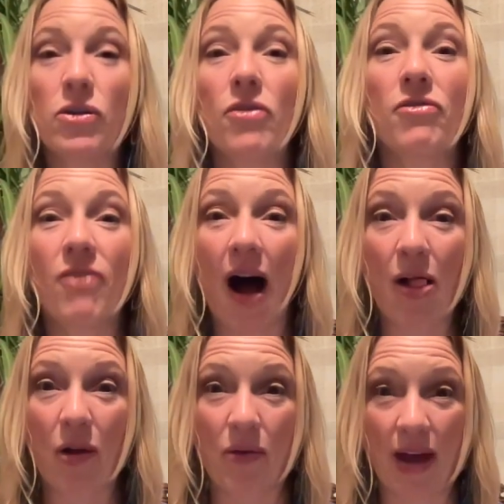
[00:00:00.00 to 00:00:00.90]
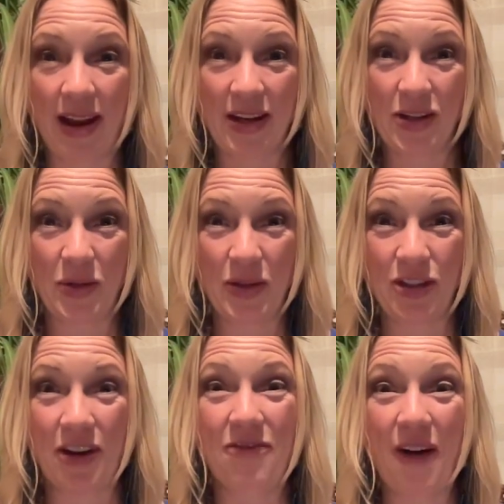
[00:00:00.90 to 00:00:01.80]
So follow that
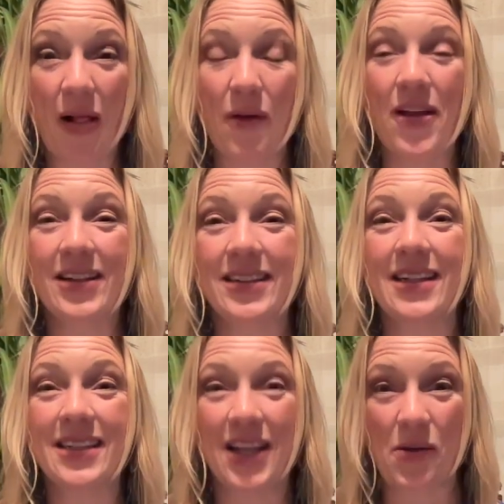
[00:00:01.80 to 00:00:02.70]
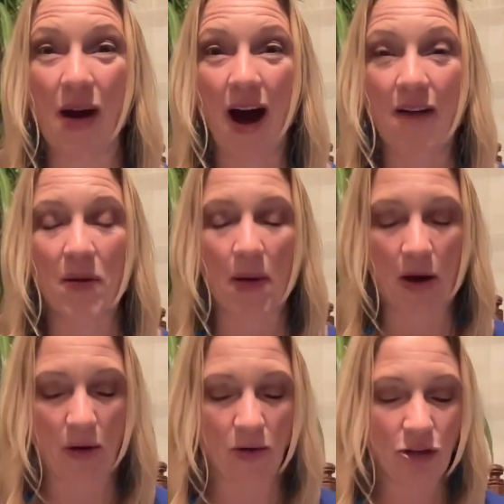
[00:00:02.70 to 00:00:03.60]
intuition, follow that sense that you have about
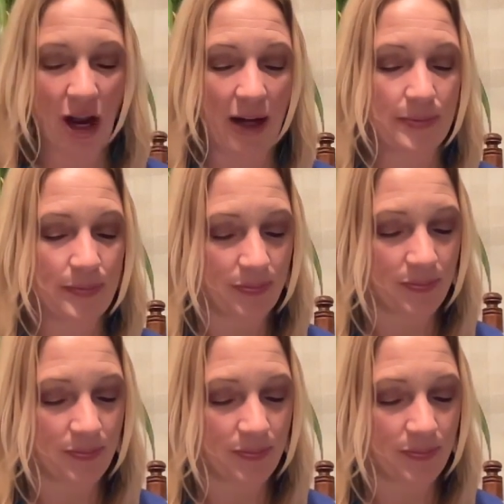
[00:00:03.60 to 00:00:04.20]
your own child.